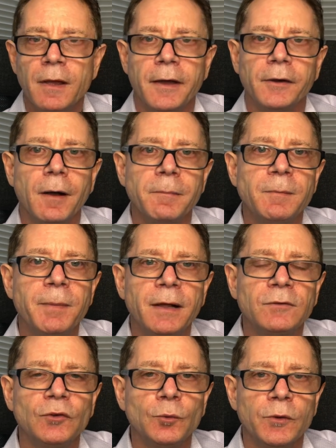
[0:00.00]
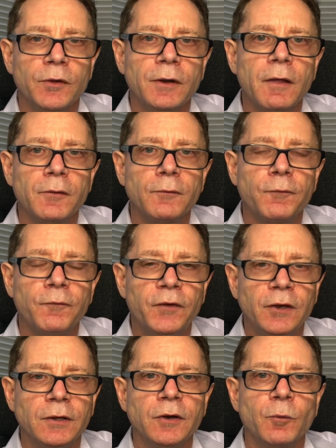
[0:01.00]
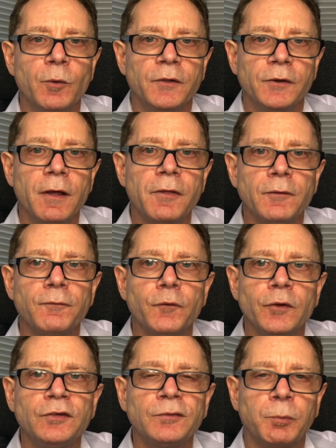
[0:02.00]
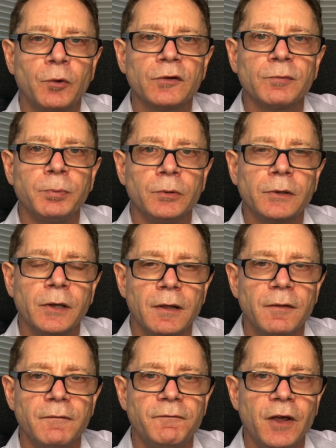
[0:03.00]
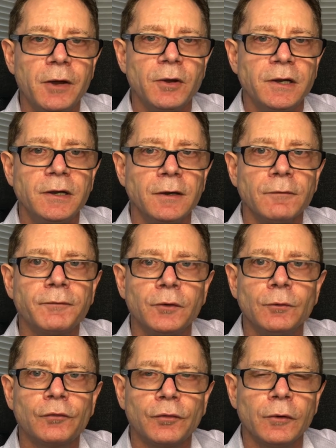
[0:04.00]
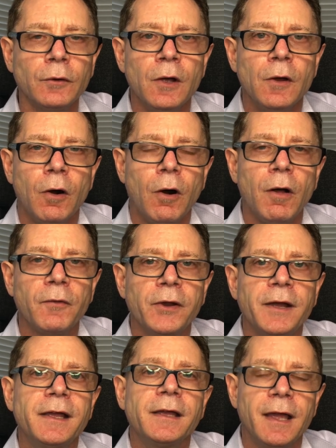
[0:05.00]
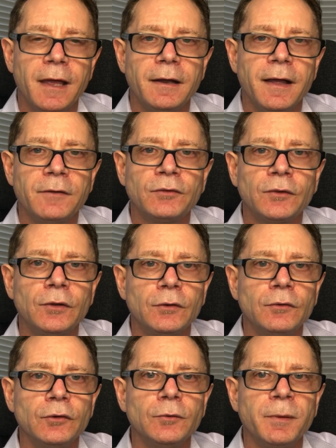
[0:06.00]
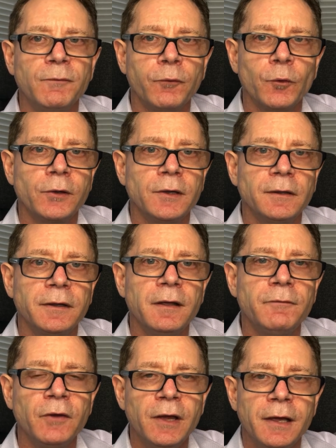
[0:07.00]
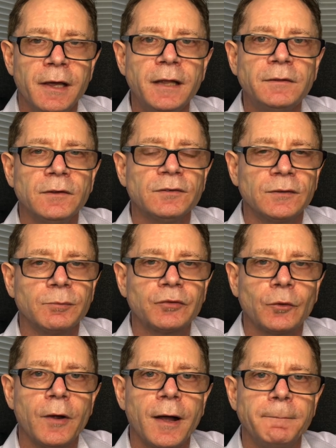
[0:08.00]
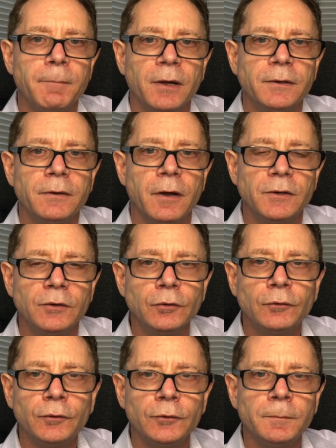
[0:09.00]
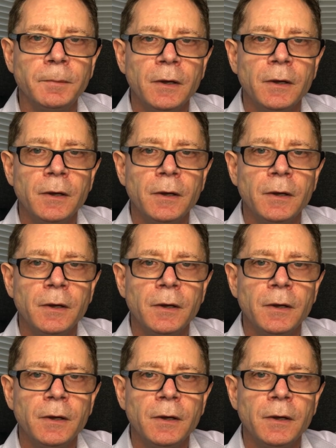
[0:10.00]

And I'll be back to you with another video with another free sports book in the very near future. All that I again ask you to do before you leave, hit the subscribe button on YouTube.